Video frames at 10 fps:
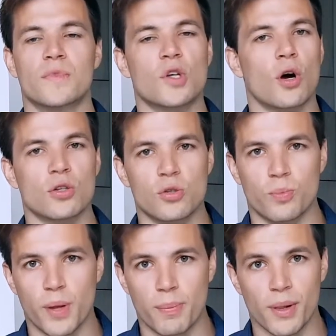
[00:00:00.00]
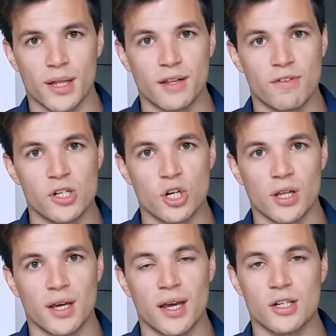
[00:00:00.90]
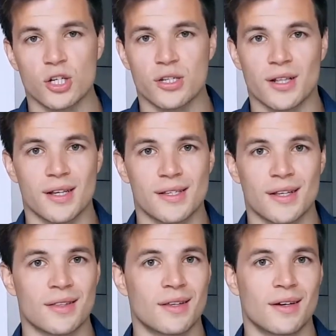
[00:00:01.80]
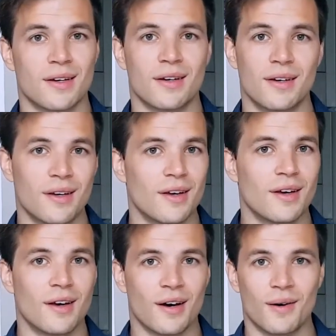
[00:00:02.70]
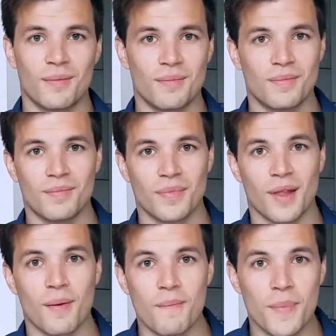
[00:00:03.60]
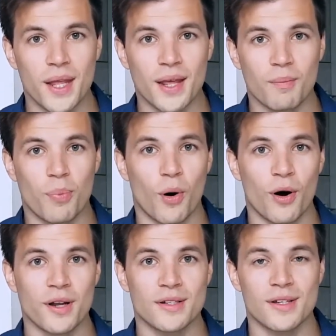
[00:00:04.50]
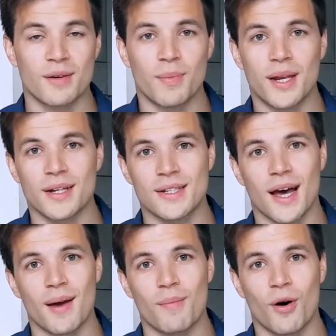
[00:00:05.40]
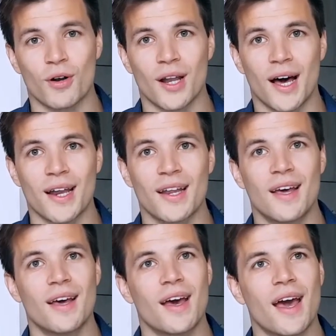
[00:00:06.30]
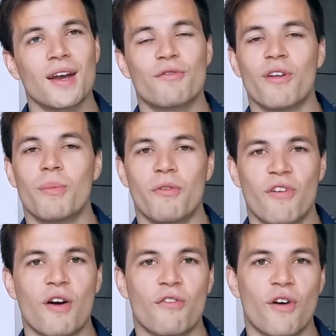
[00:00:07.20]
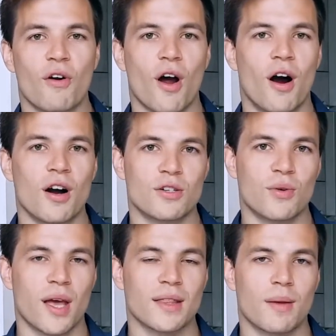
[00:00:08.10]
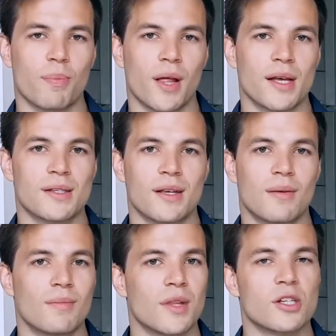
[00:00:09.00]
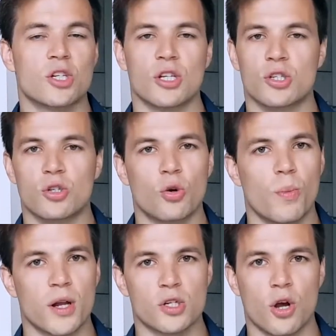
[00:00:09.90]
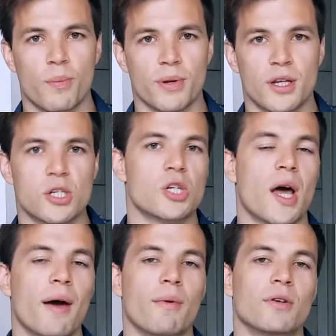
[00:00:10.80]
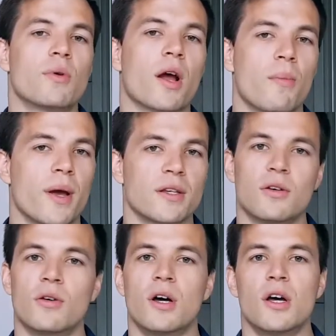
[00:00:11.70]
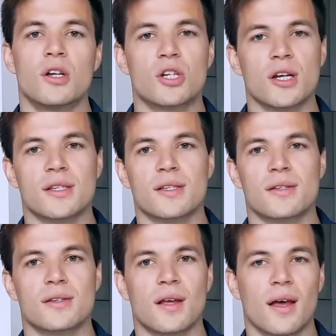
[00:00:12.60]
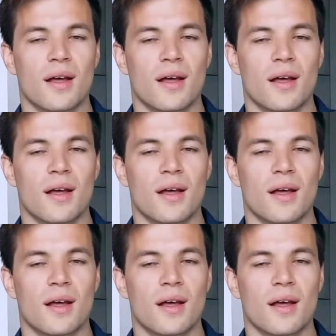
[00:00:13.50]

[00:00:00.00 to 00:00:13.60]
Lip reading: talk to people individually and just listed the meeting point and meeting time online, and it will be very, very hard to get that place. There's just too much competition. I would recommend you just